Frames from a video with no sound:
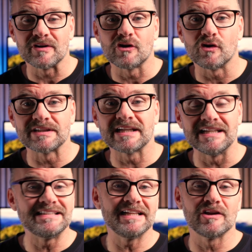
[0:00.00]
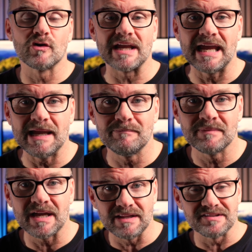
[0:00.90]
recording in D-Log-M
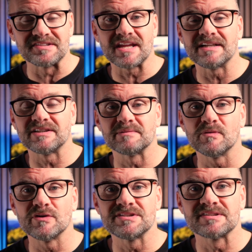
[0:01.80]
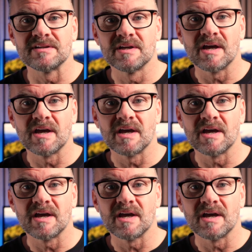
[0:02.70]
in the standard modes,